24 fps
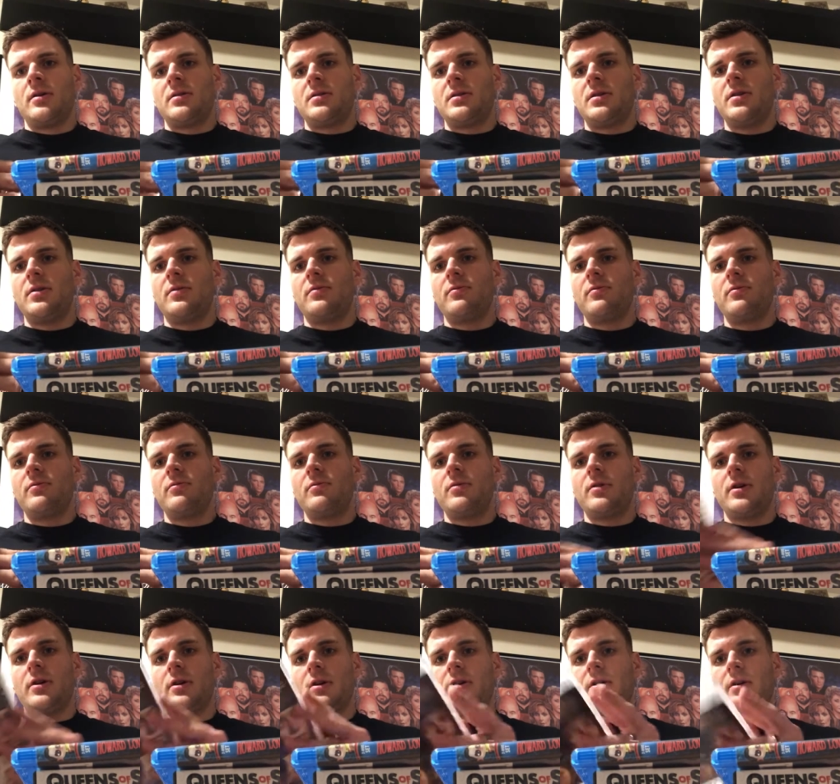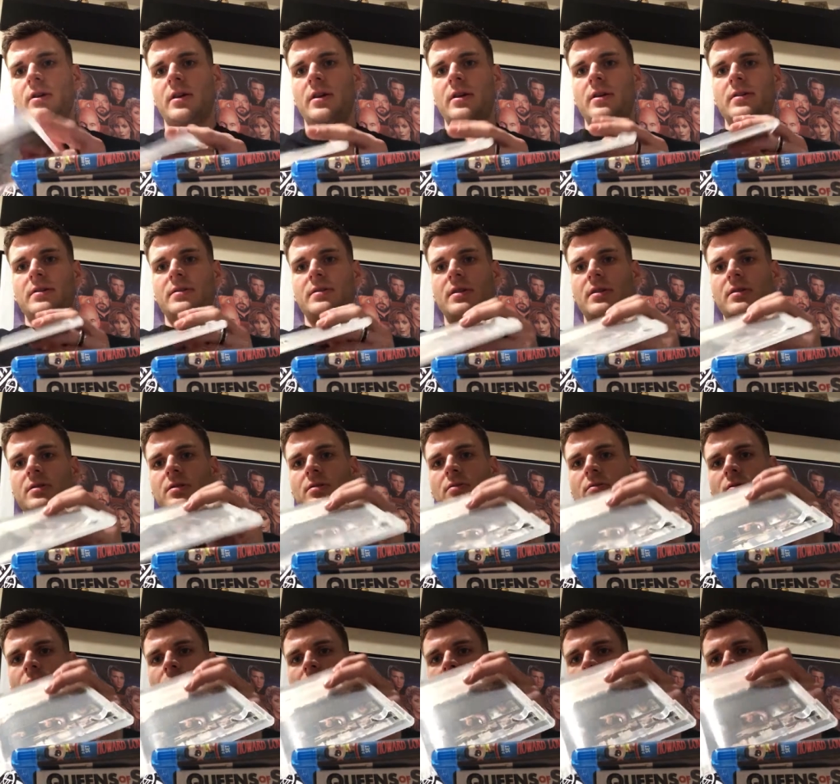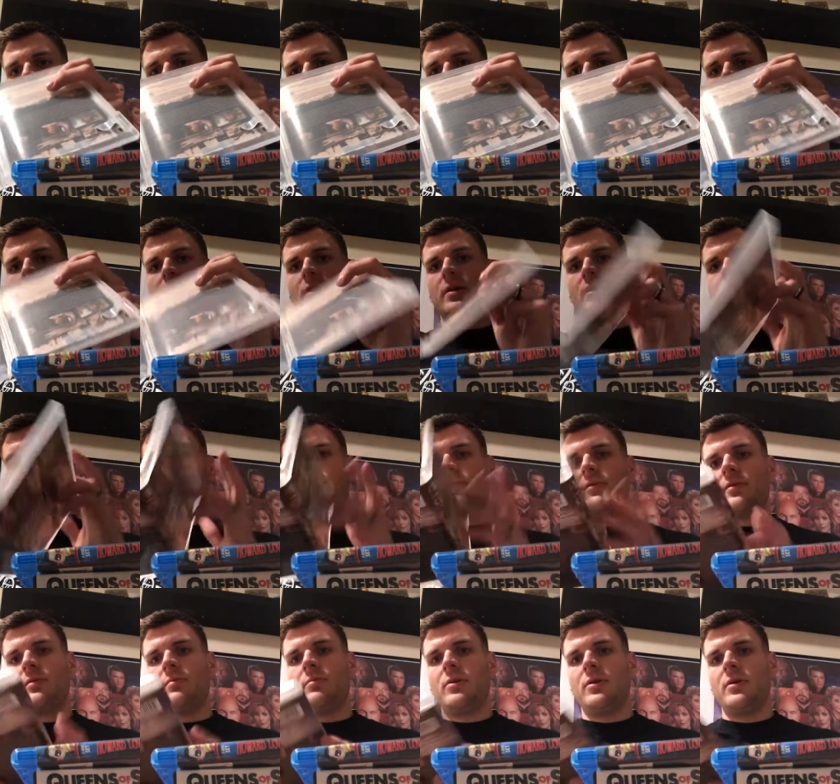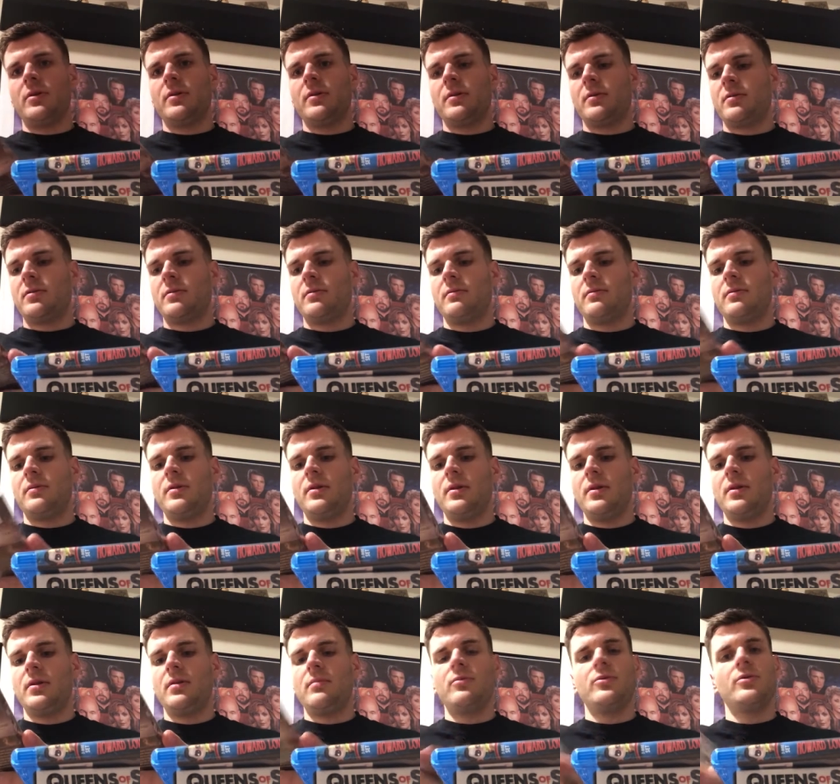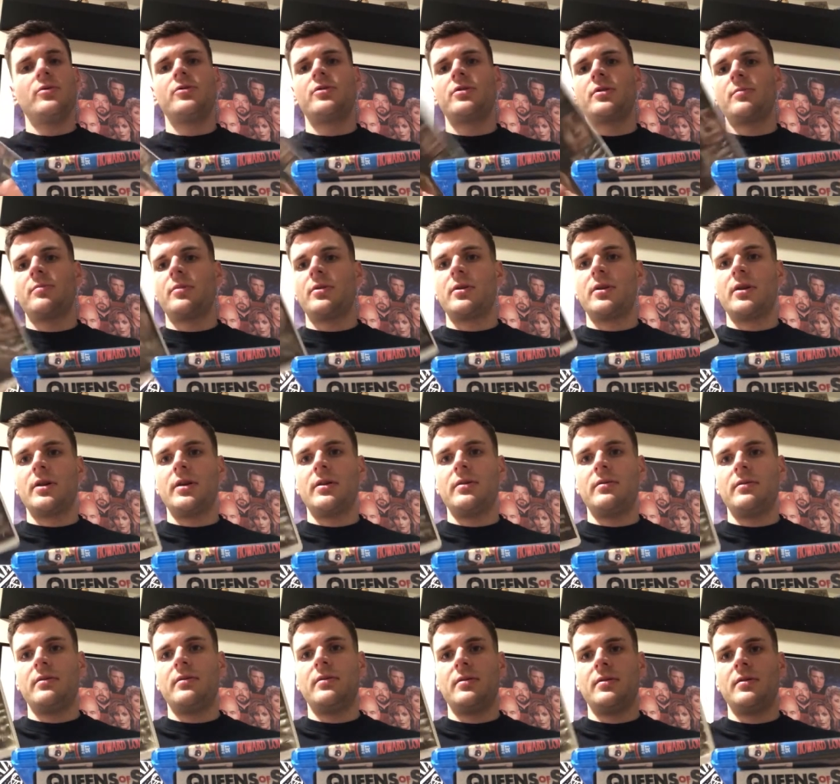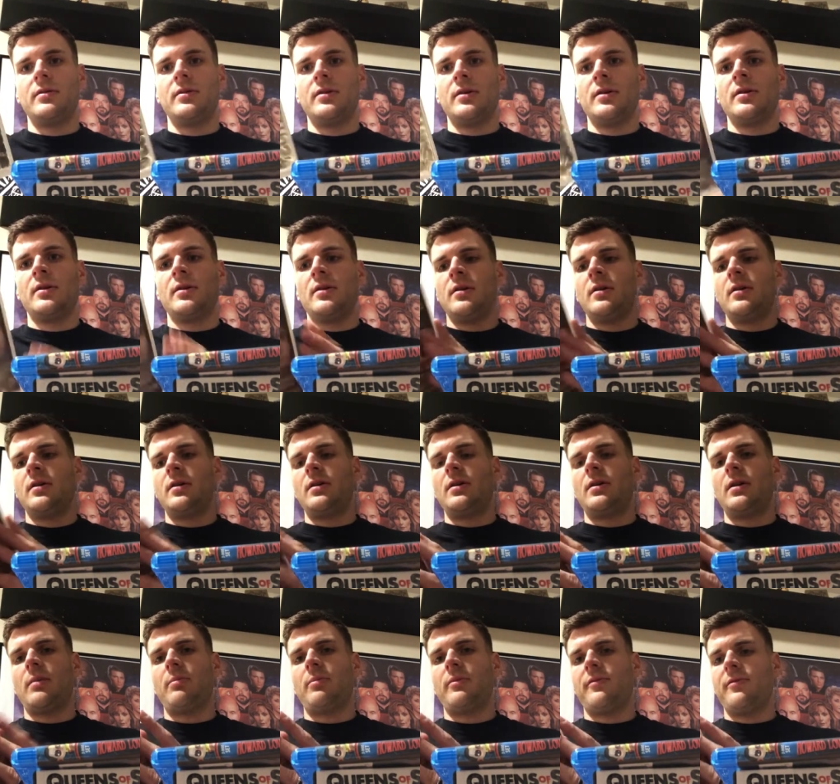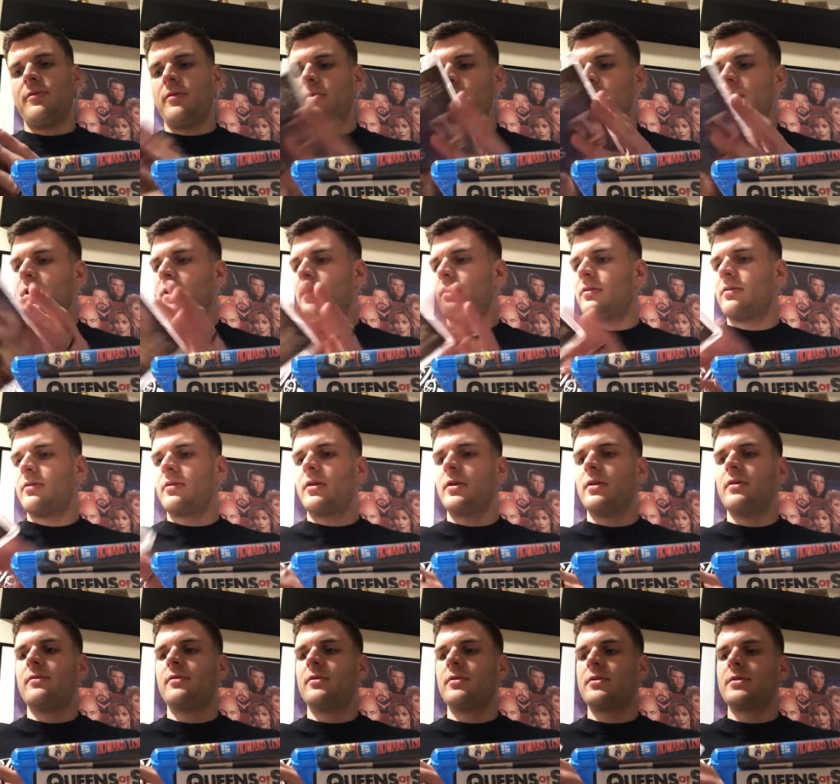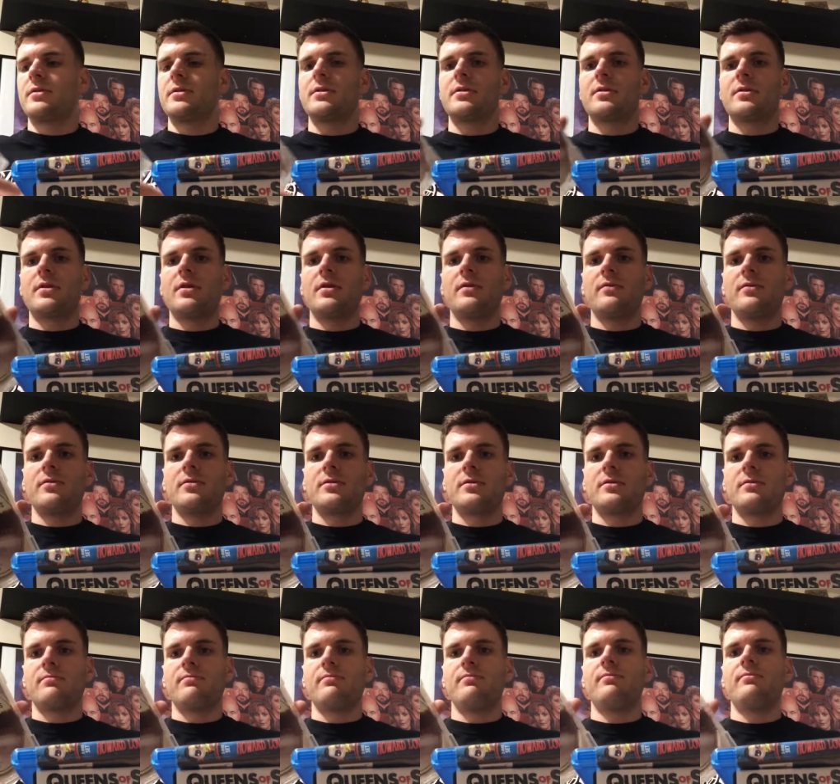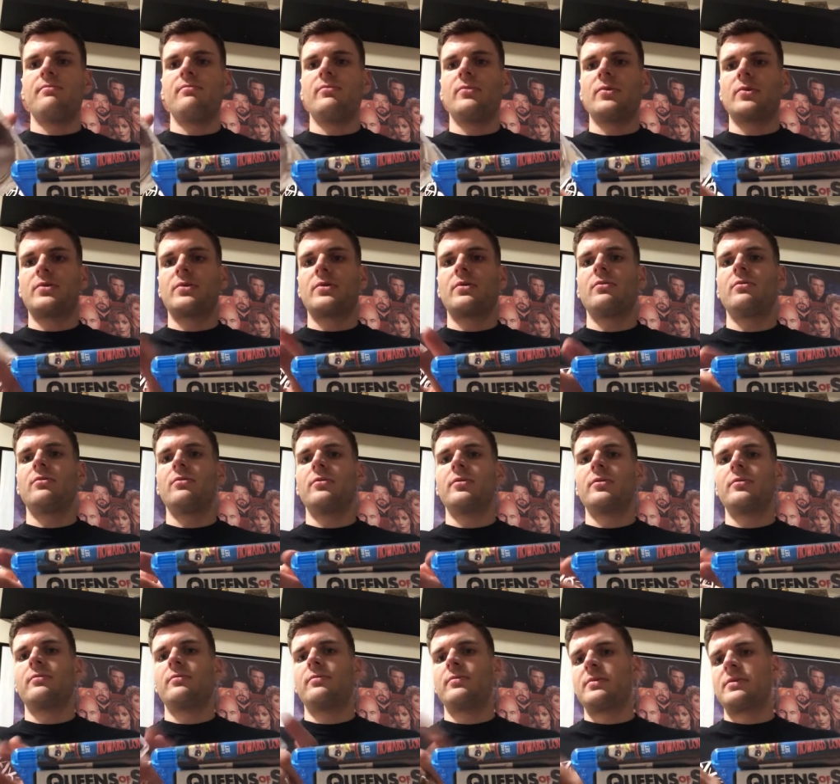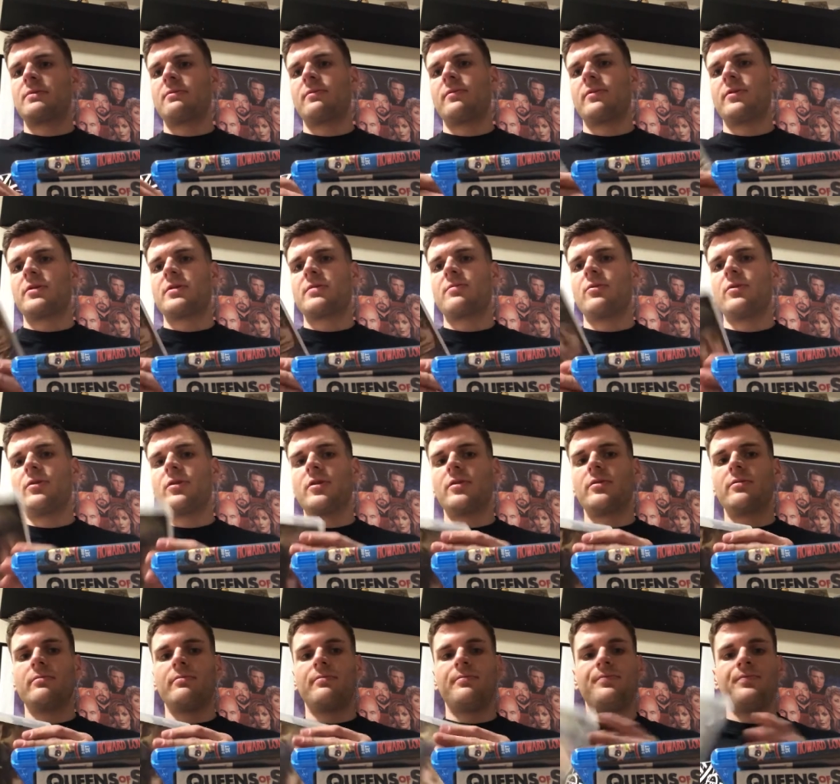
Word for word: see-through case that you normally don't get for a buck. Yeah, I'm gonna jump on that. And I prefer the other cover because this cover looks cooler. It's reverse alert.